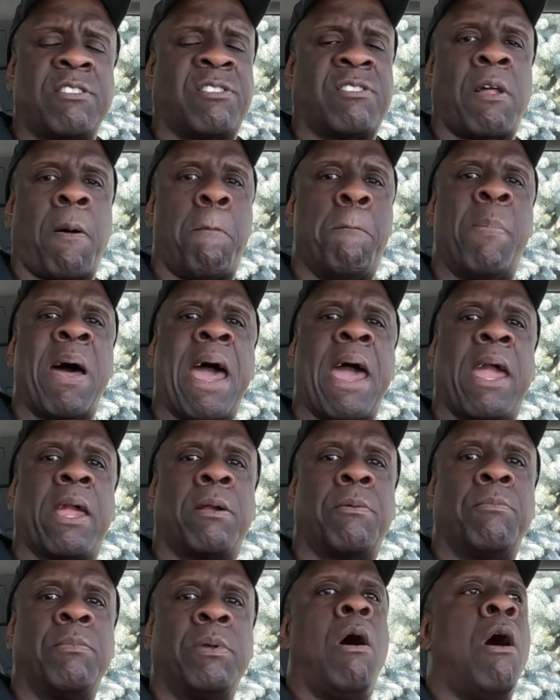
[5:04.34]
that stuff back.
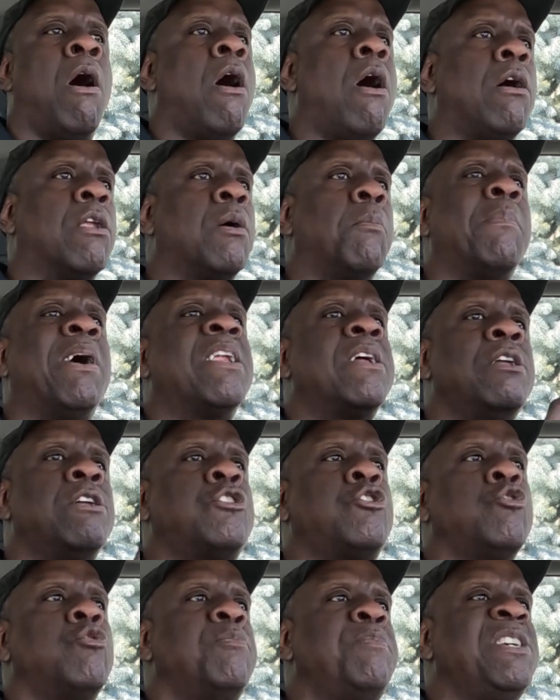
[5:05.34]
All the money
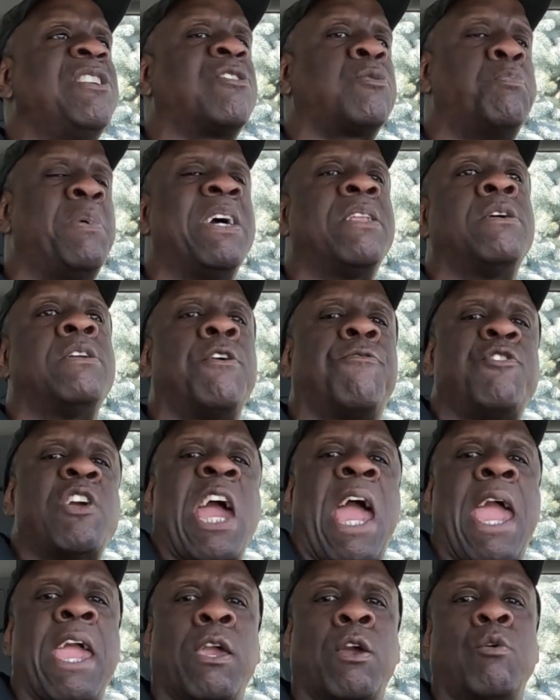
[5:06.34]
that you would be spending if
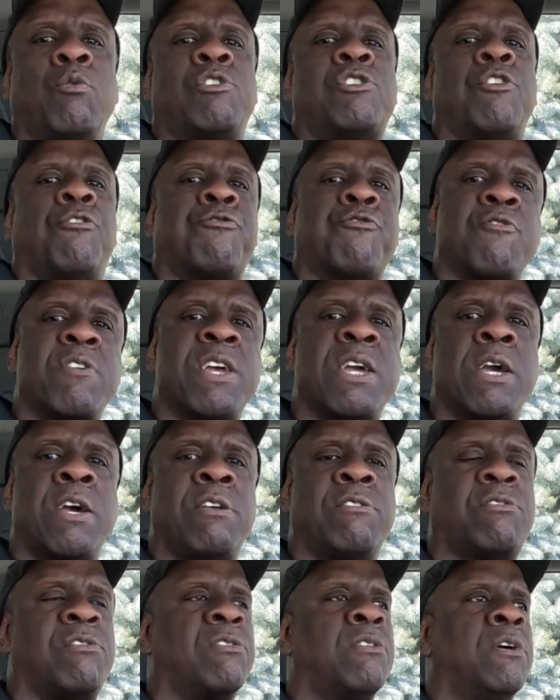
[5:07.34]
you're hanging with your
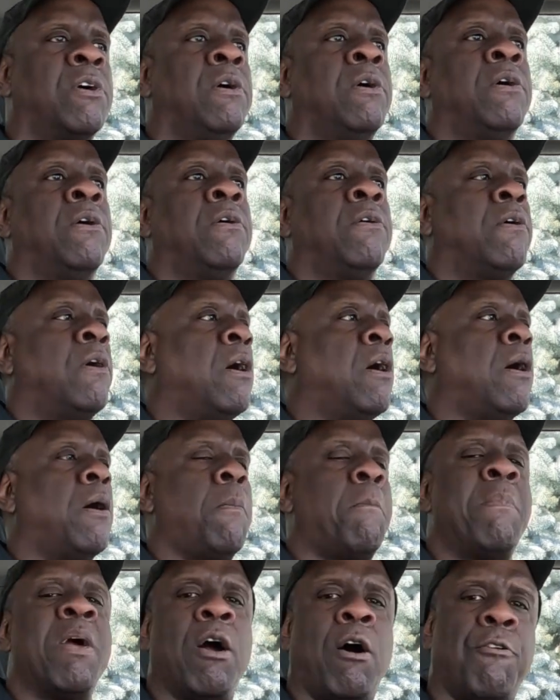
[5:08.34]
friends,
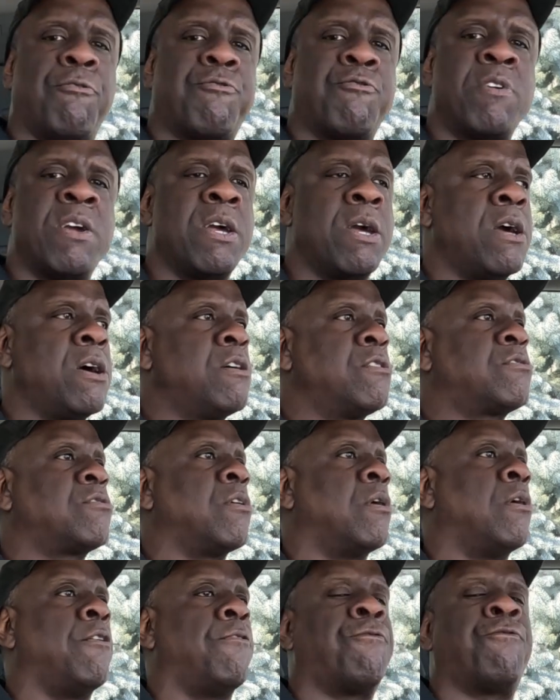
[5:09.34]
male
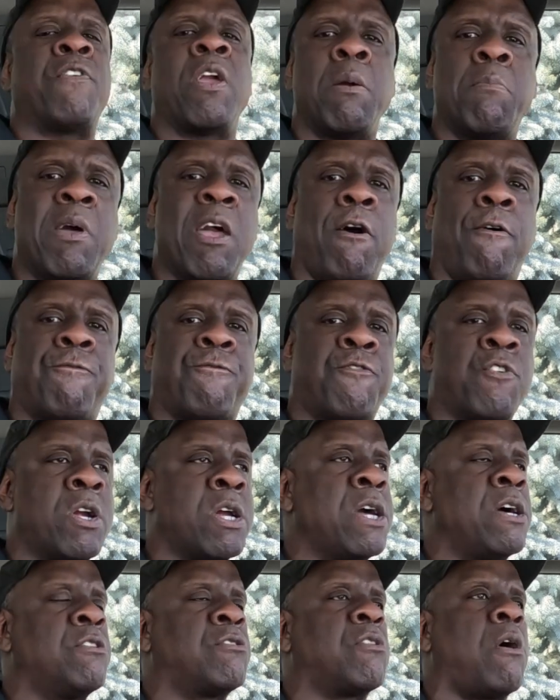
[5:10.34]
friends, or female
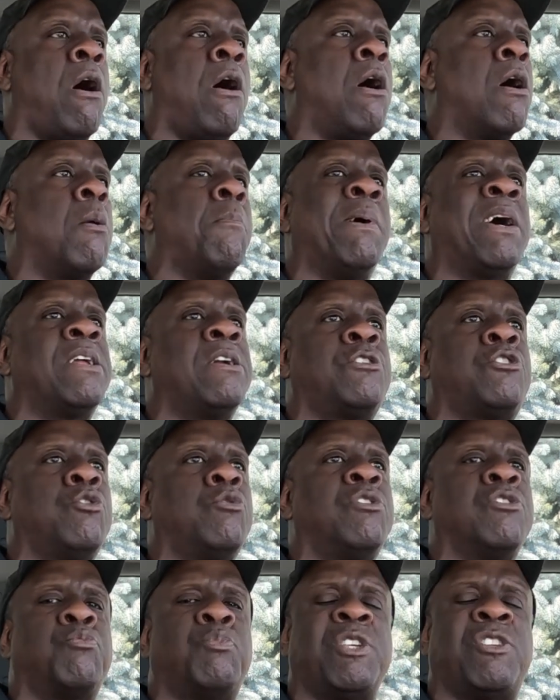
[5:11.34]
friends, all the money that
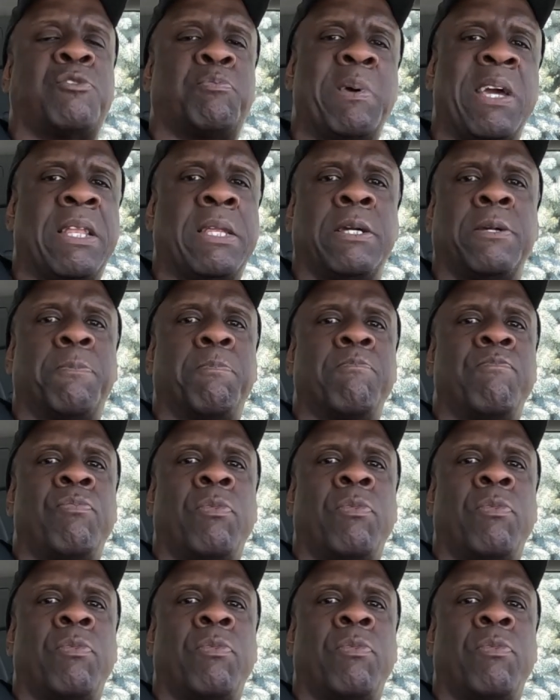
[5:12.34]
you would be spending,